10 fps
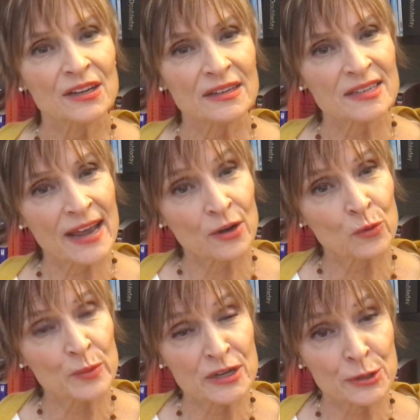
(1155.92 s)
Saturn
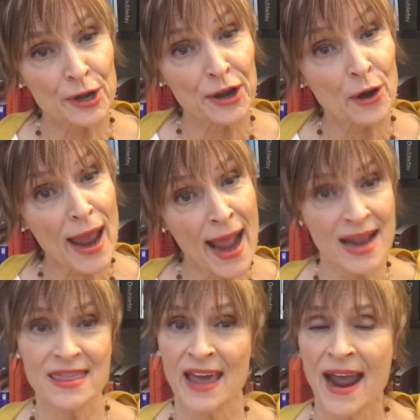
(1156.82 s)
will be touring your
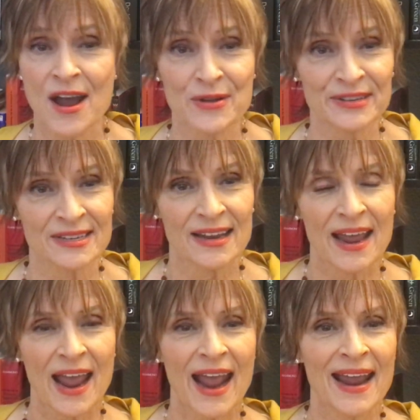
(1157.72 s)
8th house.
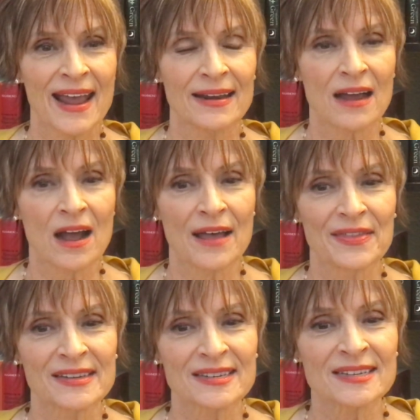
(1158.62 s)

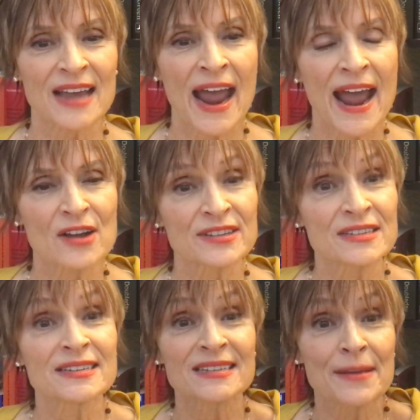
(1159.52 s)
And this is
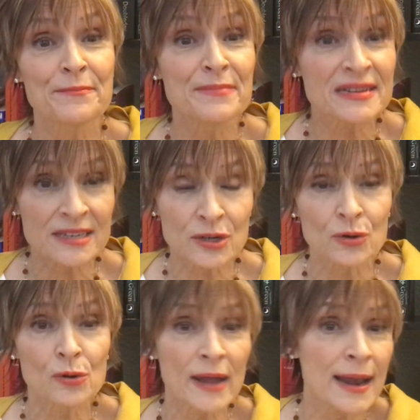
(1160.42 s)
a
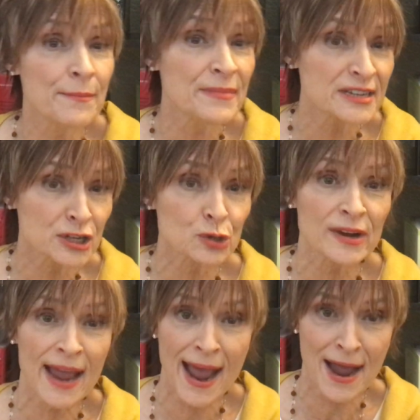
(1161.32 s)
mystical and
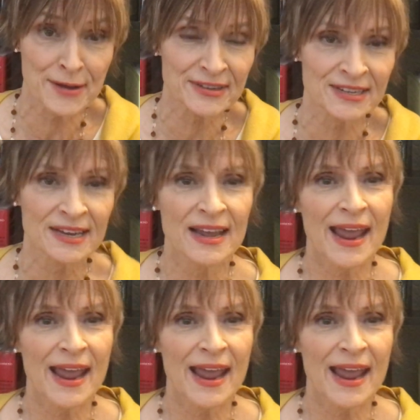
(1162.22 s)
mystery house.